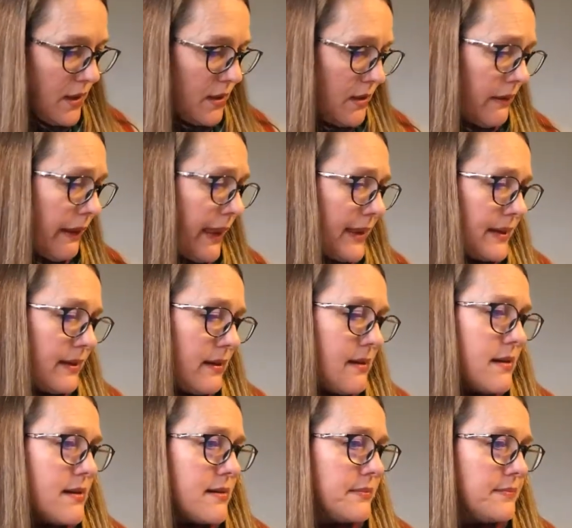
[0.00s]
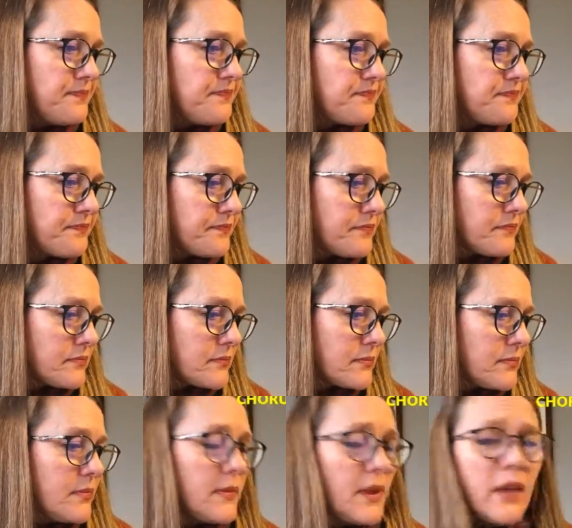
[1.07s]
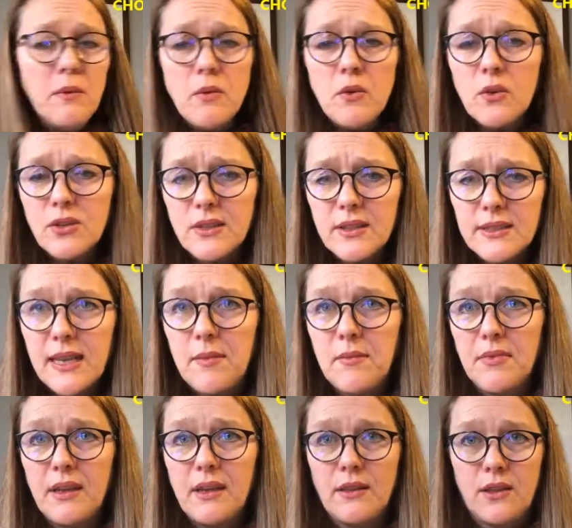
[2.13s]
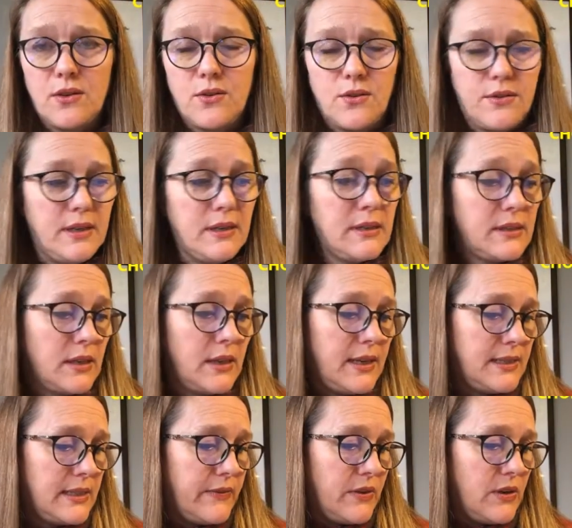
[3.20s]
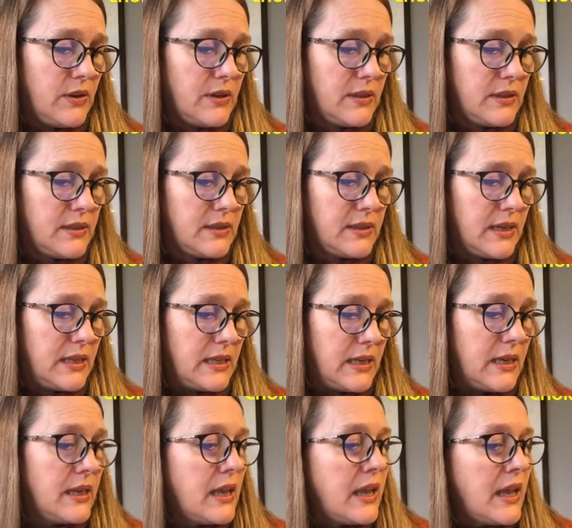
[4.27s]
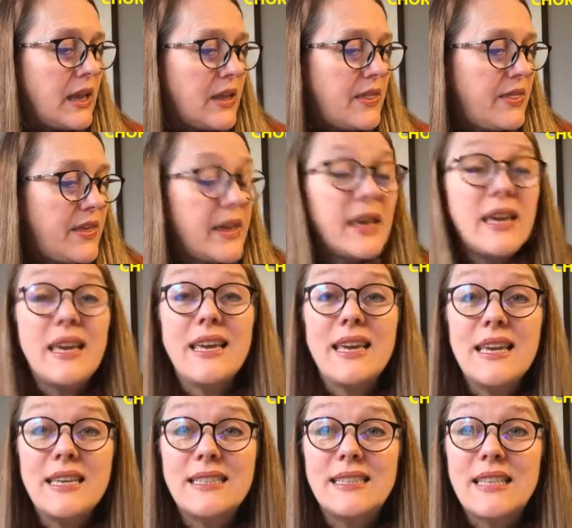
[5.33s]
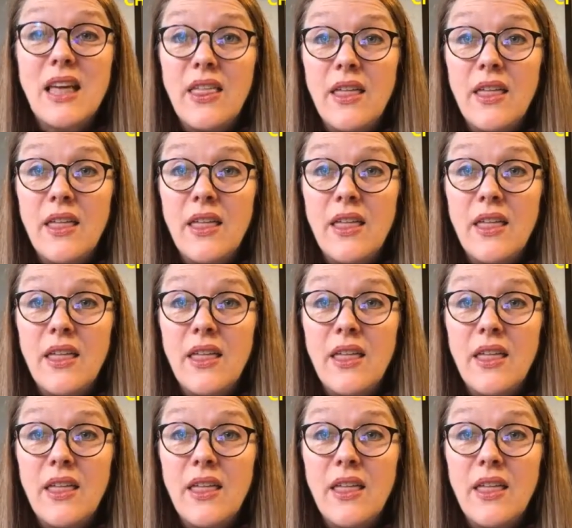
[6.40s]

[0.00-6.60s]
Okay, and then we're all doing the same thing in the chorus. So let's have a look at this together. This